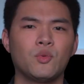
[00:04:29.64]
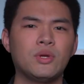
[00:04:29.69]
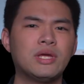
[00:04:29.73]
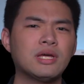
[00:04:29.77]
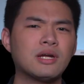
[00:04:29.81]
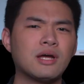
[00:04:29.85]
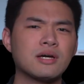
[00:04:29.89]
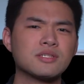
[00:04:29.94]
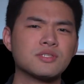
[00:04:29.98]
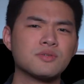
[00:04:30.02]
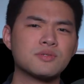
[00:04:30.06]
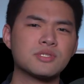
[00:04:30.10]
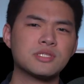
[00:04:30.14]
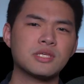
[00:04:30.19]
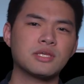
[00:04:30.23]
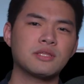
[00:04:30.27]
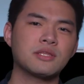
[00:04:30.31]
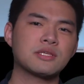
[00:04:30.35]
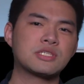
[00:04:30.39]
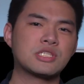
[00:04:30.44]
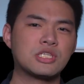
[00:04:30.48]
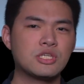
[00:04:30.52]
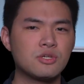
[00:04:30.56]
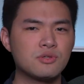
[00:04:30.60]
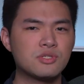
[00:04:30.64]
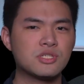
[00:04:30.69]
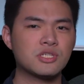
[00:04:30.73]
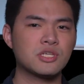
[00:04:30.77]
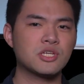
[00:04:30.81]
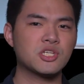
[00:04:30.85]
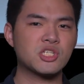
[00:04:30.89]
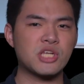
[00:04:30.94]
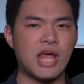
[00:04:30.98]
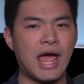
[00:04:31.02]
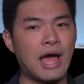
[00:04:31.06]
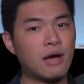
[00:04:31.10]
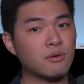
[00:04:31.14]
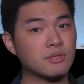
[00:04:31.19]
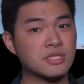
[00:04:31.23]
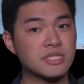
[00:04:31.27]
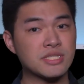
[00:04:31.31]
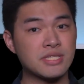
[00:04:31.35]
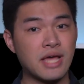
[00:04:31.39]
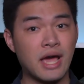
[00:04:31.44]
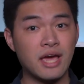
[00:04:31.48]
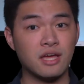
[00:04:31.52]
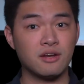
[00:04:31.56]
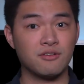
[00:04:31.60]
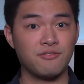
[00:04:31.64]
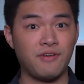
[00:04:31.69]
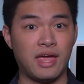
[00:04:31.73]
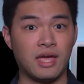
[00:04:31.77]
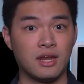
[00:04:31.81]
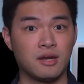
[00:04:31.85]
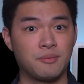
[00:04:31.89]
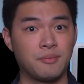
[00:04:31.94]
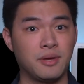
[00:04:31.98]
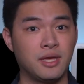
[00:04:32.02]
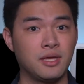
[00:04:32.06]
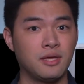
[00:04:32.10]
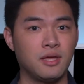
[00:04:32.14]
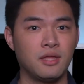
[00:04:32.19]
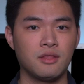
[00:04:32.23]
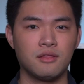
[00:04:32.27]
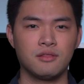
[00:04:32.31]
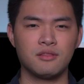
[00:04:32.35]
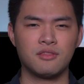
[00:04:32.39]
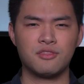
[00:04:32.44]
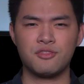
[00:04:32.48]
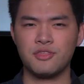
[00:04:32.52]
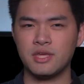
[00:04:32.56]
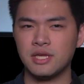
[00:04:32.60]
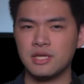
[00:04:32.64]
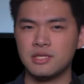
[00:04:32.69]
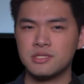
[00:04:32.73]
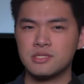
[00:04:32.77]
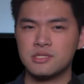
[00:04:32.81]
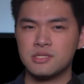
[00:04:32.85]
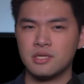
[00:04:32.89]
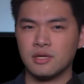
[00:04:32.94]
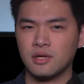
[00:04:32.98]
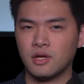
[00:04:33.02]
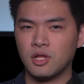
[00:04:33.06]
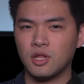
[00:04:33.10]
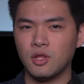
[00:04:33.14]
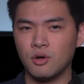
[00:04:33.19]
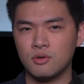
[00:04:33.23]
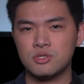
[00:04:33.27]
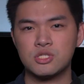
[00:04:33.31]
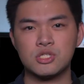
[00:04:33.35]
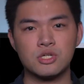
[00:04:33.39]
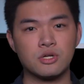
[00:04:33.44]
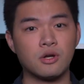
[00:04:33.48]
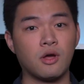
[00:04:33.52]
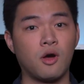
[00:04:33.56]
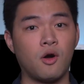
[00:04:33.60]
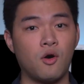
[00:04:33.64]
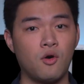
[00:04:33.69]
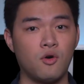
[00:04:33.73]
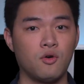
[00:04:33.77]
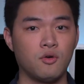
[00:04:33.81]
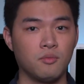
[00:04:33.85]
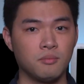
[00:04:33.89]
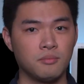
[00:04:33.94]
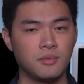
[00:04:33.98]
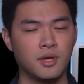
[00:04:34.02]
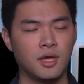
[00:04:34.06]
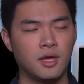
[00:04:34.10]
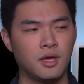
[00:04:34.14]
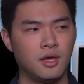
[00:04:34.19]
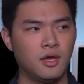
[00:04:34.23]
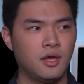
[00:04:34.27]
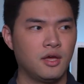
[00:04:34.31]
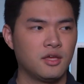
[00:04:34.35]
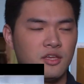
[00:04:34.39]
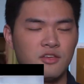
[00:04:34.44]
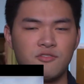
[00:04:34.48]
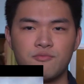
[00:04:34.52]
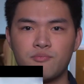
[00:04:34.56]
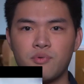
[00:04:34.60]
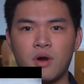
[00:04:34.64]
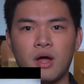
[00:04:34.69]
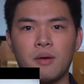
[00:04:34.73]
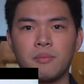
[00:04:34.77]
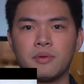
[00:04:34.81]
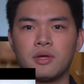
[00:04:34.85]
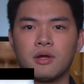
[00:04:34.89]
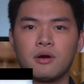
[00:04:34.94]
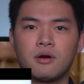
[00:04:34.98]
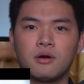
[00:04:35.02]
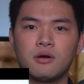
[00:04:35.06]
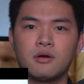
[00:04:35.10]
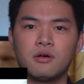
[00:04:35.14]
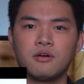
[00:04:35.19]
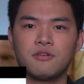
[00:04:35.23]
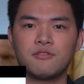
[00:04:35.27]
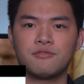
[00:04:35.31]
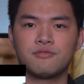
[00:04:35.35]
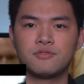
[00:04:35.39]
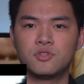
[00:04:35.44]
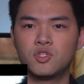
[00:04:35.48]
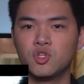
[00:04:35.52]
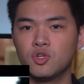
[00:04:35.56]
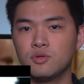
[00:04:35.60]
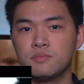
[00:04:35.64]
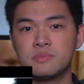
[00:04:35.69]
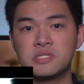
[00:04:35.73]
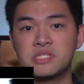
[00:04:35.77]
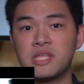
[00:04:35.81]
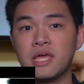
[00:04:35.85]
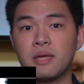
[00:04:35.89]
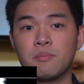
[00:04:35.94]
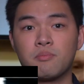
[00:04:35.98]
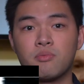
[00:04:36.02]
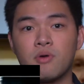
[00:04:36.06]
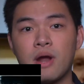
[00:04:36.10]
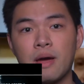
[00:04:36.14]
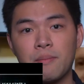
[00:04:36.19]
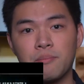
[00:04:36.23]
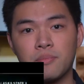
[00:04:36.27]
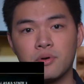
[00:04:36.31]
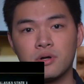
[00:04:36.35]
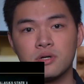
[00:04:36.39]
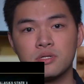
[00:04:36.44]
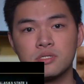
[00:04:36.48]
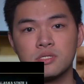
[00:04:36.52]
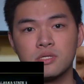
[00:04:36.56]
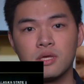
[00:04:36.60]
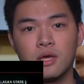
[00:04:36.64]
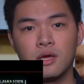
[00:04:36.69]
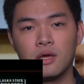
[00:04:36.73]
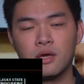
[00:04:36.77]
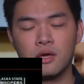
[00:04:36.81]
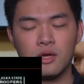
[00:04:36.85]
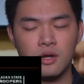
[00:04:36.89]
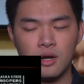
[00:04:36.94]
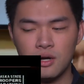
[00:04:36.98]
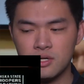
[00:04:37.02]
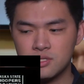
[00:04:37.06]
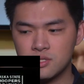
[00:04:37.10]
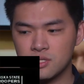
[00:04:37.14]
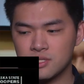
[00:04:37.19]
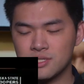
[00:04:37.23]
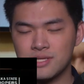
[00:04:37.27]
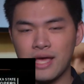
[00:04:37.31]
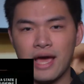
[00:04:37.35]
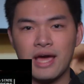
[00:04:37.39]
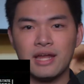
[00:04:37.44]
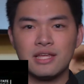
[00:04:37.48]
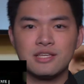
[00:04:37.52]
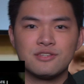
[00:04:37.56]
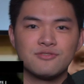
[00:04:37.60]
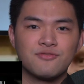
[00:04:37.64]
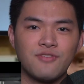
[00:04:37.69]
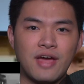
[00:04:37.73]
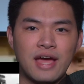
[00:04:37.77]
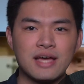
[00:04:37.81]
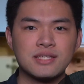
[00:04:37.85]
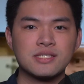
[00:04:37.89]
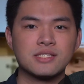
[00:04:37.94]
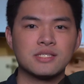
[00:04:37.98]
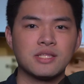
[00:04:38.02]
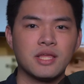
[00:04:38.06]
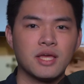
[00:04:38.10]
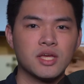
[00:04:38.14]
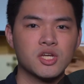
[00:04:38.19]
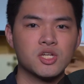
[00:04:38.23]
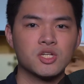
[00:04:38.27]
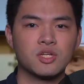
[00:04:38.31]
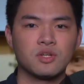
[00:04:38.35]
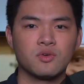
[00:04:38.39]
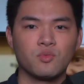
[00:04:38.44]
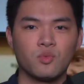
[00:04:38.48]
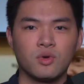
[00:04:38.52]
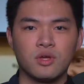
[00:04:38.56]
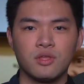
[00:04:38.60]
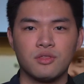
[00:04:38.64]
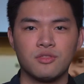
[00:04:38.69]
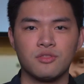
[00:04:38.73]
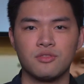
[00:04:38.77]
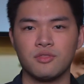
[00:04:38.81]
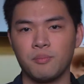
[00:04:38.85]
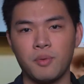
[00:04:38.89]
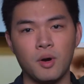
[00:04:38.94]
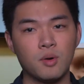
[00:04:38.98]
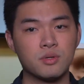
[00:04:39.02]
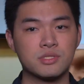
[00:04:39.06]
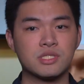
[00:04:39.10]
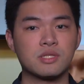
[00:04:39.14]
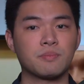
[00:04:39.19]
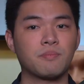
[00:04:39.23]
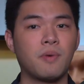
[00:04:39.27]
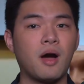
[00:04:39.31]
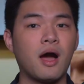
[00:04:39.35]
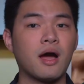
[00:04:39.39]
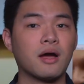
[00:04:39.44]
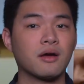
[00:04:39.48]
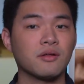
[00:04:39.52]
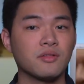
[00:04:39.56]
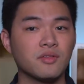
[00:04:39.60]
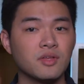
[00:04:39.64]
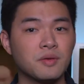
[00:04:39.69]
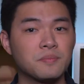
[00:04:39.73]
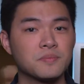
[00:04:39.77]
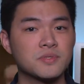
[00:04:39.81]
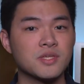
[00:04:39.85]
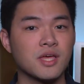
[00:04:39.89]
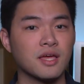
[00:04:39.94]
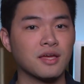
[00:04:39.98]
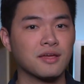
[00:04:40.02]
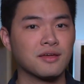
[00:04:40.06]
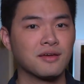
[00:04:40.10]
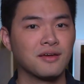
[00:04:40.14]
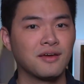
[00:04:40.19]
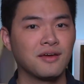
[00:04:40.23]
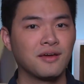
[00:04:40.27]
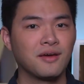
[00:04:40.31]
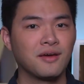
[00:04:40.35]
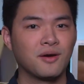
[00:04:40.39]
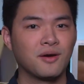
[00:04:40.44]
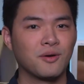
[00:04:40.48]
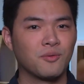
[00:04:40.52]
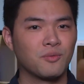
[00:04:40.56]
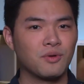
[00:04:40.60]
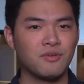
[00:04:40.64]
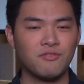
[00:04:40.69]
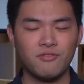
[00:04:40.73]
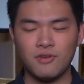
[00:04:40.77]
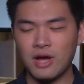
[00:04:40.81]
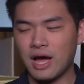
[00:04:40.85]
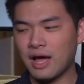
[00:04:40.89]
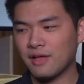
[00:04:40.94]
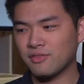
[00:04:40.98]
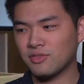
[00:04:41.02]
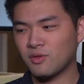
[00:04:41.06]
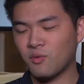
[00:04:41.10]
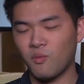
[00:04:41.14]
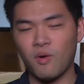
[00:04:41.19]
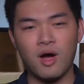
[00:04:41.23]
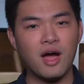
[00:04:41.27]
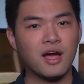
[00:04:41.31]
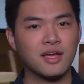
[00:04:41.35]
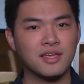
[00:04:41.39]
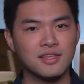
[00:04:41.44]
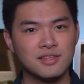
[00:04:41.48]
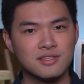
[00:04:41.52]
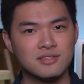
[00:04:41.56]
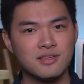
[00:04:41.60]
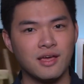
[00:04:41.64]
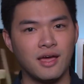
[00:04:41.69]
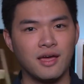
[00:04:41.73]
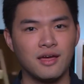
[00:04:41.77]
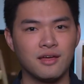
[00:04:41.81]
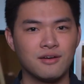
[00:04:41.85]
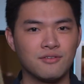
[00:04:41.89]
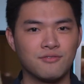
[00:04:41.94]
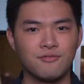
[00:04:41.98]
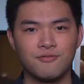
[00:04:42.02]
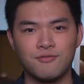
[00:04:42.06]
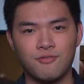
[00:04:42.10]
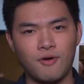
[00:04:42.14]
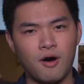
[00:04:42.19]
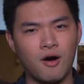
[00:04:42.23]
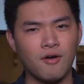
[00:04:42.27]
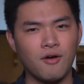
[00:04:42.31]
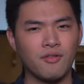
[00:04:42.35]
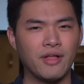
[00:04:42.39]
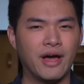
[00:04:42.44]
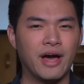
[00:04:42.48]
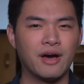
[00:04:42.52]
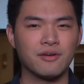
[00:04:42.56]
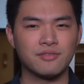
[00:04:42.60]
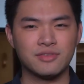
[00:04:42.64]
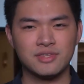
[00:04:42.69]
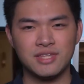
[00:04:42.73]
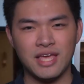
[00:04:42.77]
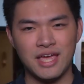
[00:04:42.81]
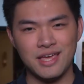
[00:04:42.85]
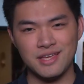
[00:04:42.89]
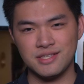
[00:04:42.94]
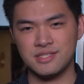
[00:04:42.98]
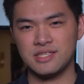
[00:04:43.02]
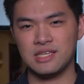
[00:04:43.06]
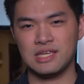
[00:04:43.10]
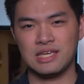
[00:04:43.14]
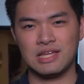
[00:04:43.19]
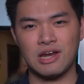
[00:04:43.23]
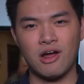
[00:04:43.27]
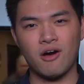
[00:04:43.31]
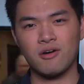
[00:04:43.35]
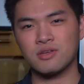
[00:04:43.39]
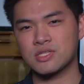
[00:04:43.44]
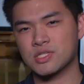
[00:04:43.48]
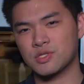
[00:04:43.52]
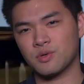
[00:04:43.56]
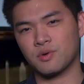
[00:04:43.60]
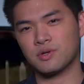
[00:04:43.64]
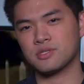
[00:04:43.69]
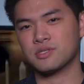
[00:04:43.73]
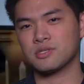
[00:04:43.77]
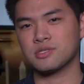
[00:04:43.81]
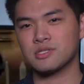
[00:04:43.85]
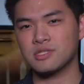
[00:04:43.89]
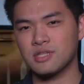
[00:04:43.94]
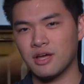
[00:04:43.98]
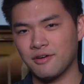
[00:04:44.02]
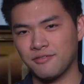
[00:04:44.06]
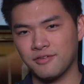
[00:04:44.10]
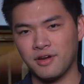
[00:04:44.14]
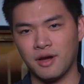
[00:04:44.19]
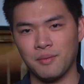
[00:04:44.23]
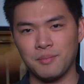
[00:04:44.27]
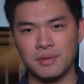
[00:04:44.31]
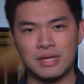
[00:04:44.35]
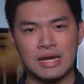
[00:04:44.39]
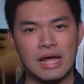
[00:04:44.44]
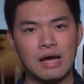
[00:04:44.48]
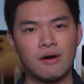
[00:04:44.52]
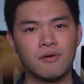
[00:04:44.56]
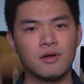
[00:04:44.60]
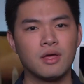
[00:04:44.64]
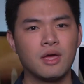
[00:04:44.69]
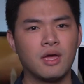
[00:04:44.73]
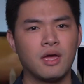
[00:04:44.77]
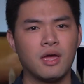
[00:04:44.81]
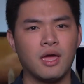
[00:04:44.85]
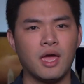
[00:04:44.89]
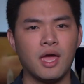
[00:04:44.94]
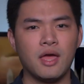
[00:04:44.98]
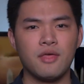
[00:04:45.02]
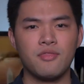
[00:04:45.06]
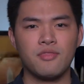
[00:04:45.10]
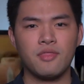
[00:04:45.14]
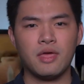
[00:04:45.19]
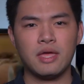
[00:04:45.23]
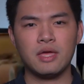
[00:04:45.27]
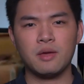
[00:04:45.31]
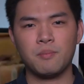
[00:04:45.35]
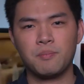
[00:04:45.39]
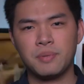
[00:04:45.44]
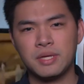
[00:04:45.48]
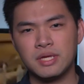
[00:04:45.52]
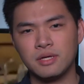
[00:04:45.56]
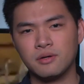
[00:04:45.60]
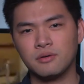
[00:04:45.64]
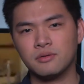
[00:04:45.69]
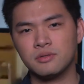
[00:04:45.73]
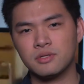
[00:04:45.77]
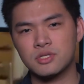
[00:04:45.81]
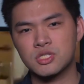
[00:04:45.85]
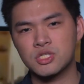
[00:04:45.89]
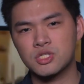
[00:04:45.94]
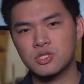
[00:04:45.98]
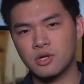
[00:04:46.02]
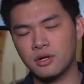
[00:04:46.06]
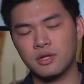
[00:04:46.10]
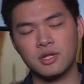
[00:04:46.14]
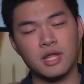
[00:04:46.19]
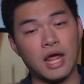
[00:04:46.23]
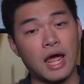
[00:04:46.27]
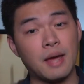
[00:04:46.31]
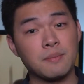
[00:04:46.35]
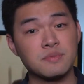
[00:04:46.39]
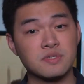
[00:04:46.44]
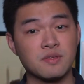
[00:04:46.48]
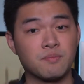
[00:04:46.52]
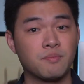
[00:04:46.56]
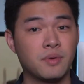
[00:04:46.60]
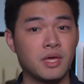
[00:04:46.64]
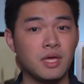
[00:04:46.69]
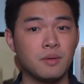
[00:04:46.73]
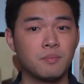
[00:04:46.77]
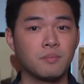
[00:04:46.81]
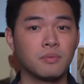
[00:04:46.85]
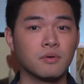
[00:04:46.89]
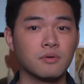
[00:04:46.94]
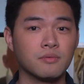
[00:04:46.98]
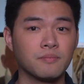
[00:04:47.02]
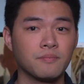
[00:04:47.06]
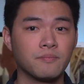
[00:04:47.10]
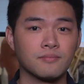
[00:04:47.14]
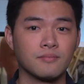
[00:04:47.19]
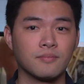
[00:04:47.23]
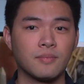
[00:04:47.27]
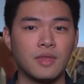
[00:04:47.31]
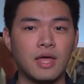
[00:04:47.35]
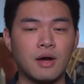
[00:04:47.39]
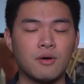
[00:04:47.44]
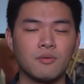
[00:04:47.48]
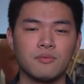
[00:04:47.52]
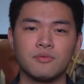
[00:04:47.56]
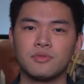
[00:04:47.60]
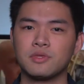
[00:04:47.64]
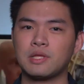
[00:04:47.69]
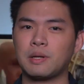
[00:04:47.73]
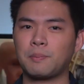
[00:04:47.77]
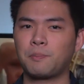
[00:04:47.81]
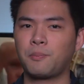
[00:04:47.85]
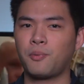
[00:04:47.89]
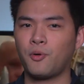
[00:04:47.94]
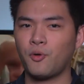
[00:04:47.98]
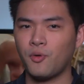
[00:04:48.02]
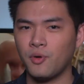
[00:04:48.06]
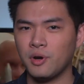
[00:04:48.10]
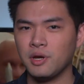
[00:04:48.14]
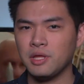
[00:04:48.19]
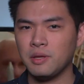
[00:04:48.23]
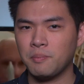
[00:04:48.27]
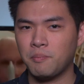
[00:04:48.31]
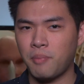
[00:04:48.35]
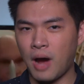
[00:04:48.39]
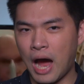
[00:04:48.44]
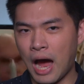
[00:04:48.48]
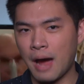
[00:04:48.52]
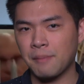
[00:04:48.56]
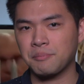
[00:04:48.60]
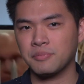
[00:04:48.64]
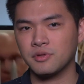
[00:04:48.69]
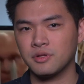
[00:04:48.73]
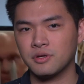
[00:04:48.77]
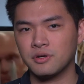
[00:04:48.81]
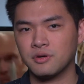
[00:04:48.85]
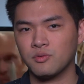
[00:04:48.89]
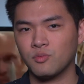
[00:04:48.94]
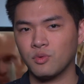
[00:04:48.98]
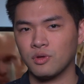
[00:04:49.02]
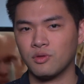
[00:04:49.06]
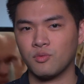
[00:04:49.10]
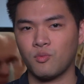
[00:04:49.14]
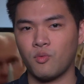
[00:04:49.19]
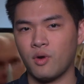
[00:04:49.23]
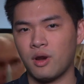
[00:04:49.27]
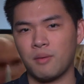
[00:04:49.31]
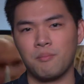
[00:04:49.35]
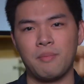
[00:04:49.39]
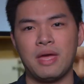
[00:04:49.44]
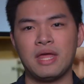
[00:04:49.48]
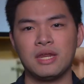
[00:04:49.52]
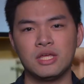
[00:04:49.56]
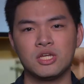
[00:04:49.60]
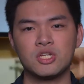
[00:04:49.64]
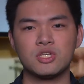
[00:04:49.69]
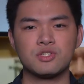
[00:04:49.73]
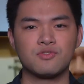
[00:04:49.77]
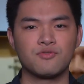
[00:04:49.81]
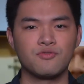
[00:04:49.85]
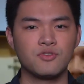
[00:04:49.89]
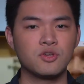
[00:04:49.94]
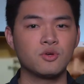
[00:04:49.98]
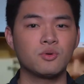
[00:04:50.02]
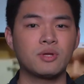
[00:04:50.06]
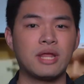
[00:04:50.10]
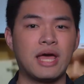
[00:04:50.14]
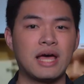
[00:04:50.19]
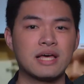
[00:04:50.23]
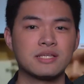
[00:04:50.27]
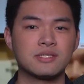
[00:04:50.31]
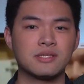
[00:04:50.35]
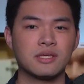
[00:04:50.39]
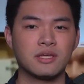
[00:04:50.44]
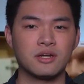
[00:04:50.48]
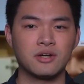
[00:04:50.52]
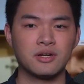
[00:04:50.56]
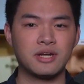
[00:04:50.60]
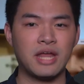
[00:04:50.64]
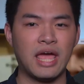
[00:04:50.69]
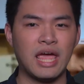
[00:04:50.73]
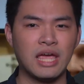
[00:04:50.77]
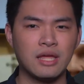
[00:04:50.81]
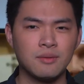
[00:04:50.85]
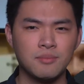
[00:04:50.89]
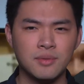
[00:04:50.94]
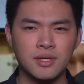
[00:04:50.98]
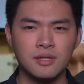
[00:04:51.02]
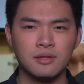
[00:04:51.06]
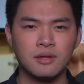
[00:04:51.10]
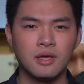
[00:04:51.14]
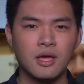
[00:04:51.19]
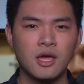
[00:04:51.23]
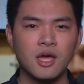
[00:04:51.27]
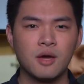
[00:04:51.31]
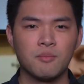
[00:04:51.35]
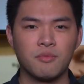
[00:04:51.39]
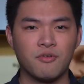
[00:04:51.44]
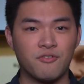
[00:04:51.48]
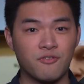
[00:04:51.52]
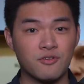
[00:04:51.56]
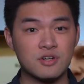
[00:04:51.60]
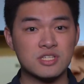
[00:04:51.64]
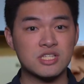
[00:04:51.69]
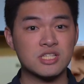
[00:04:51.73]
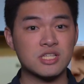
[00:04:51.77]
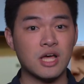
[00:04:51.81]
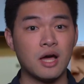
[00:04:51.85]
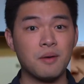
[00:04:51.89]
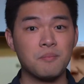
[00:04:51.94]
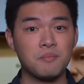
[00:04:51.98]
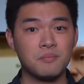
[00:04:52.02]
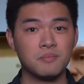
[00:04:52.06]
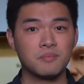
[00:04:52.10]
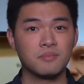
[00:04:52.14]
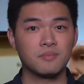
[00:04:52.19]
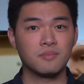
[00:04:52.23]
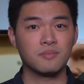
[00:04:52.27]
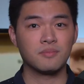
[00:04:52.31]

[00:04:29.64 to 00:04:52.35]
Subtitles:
We can also see this usage outside of anime and things closer to home. You've probably heard of doomsday preppers and our society's fascination with the post-apocalyptic. We've got The Walking Dead, Fallout, DayZ, and all sorts of stuff coming out, and they appeal to certain types of people. Now, they're pretty popular with where many just view it as entertainment, but for some,